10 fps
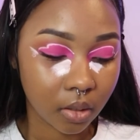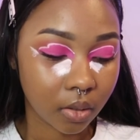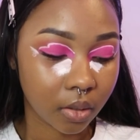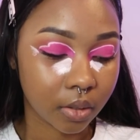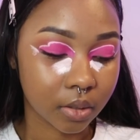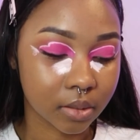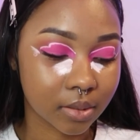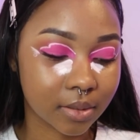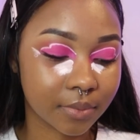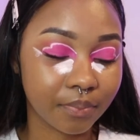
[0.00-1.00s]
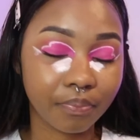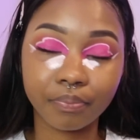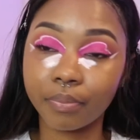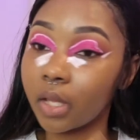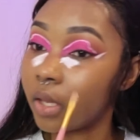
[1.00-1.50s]
Because
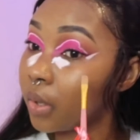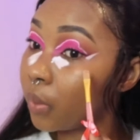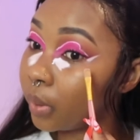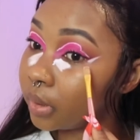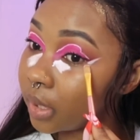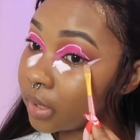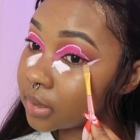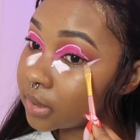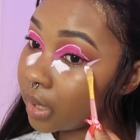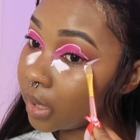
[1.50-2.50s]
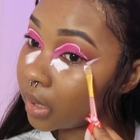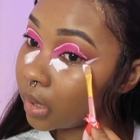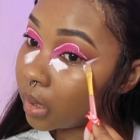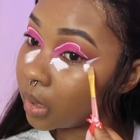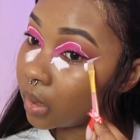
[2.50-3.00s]
when they say